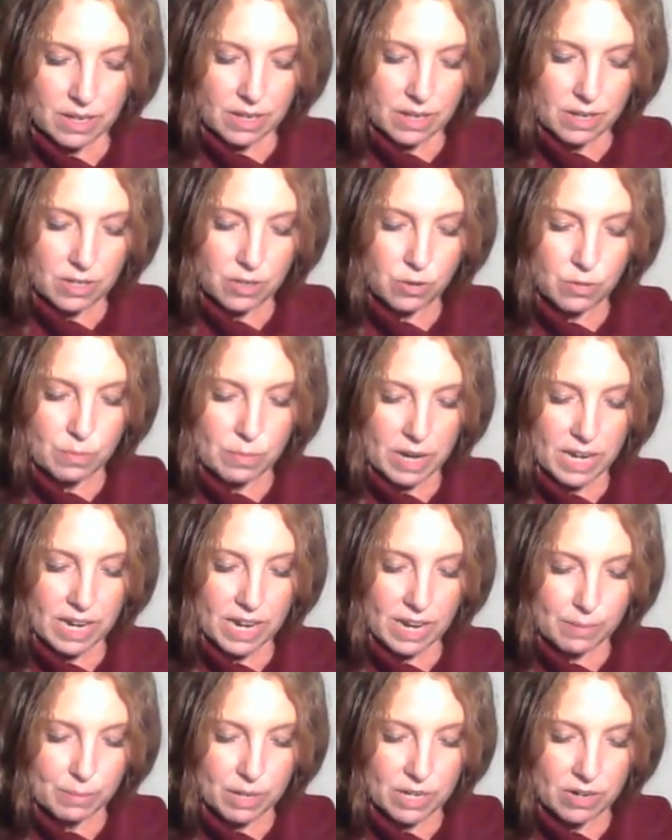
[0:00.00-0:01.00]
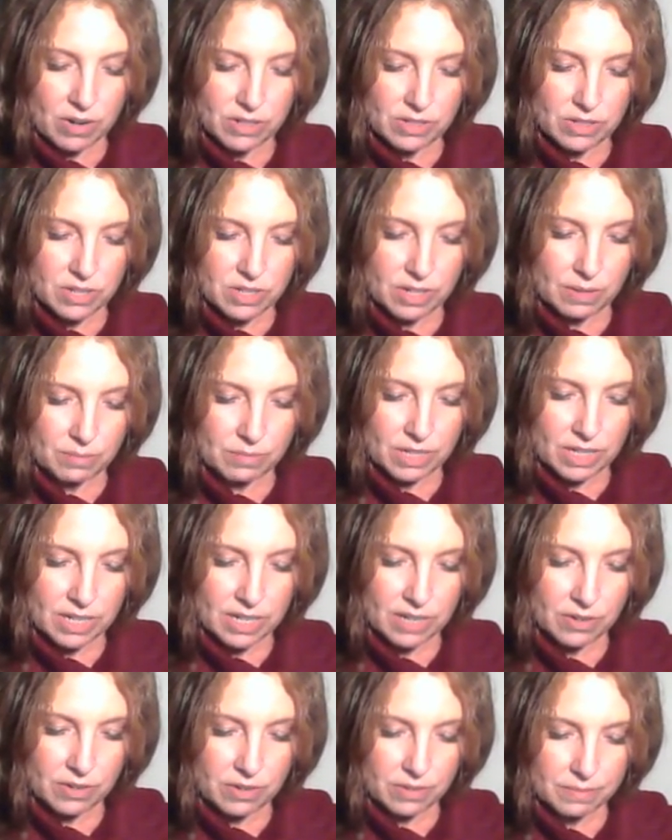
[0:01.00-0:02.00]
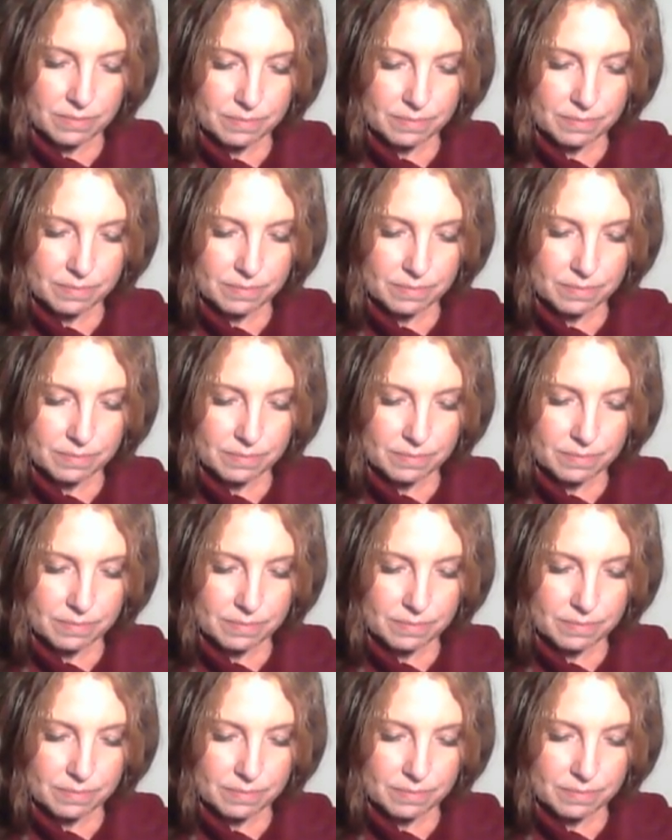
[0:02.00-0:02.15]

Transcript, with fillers: you may be onto something here.